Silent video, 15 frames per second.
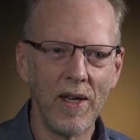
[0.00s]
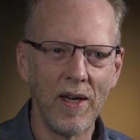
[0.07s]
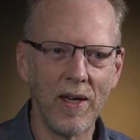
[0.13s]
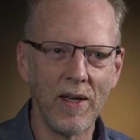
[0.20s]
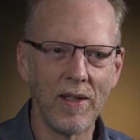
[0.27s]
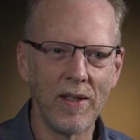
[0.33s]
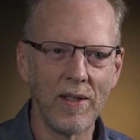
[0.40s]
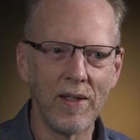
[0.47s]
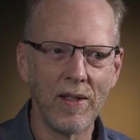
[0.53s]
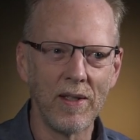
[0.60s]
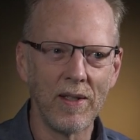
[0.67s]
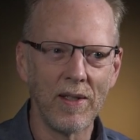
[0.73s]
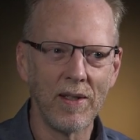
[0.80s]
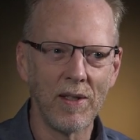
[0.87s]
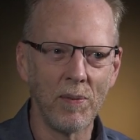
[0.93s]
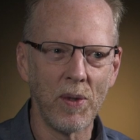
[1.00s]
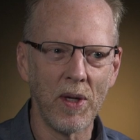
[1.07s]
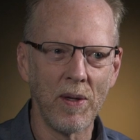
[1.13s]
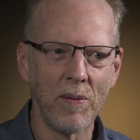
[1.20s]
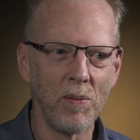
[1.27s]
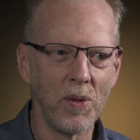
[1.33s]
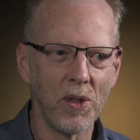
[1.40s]
and
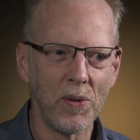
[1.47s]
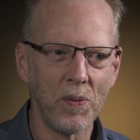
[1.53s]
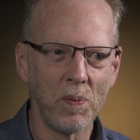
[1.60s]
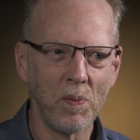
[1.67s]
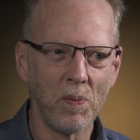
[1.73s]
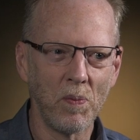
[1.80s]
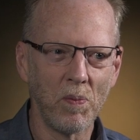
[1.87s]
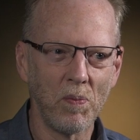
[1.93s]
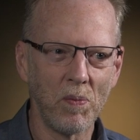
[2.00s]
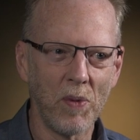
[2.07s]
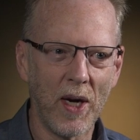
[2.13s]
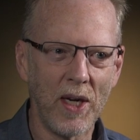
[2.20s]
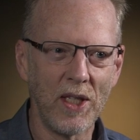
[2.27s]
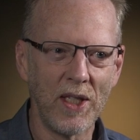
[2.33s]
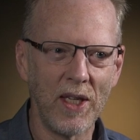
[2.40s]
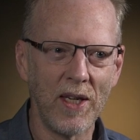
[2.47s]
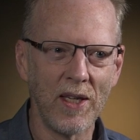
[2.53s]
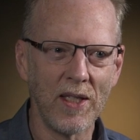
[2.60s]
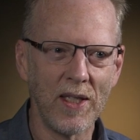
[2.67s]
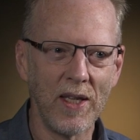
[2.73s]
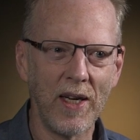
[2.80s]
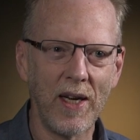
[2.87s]
sometimes I see
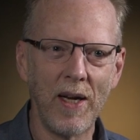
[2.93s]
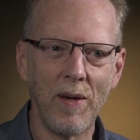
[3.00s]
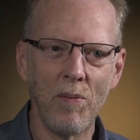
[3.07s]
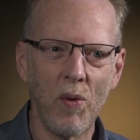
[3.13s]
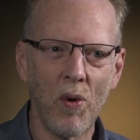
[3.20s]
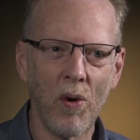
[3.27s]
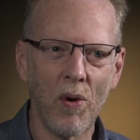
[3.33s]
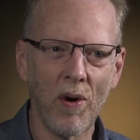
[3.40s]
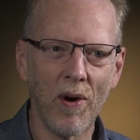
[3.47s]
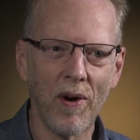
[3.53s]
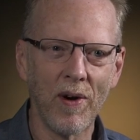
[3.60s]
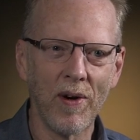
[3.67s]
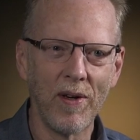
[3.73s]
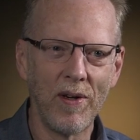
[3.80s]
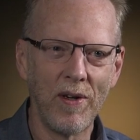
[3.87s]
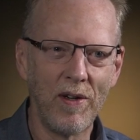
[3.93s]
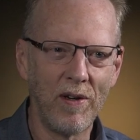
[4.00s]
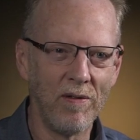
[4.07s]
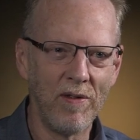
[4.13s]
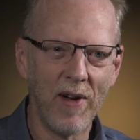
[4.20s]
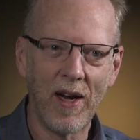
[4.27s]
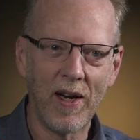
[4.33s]
us thinking more
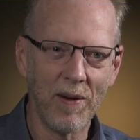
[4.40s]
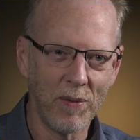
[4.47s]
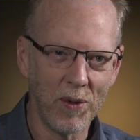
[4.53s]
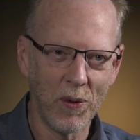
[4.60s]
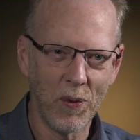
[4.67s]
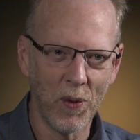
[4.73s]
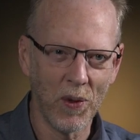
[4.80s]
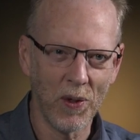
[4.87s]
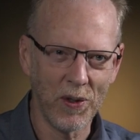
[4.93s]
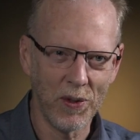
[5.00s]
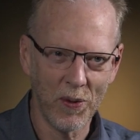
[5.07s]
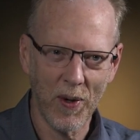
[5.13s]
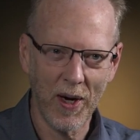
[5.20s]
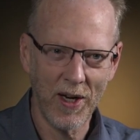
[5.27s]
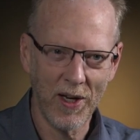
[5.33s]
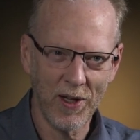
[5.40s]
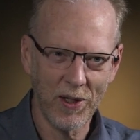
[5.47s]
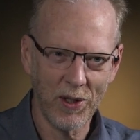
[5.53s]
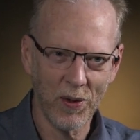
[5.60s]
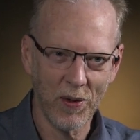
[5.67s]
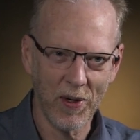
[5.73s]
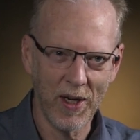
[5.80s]
developed world
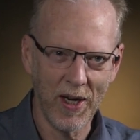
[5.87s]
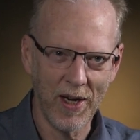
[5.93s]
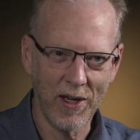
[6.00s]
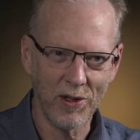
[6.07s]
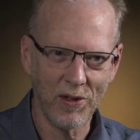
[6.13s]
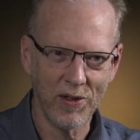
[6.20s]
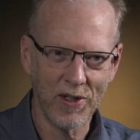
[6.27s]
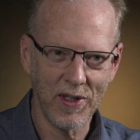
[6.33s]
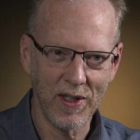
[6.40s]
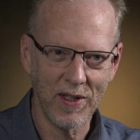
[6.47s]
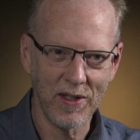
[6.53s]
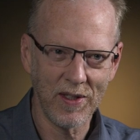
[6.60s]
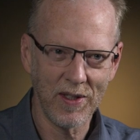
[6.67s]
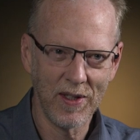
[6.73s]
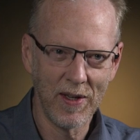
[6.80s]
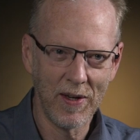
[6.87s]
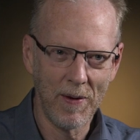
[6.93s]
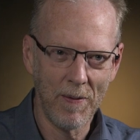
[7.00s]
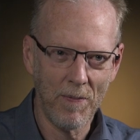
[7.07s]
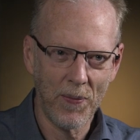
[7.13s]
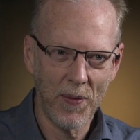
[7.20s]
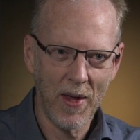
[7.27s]
regulatory agencies,
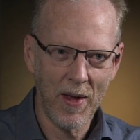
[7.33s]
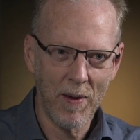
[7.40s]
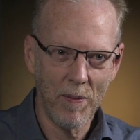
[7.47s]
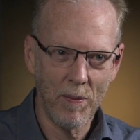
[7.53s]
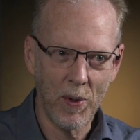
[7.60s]
mm -hmm.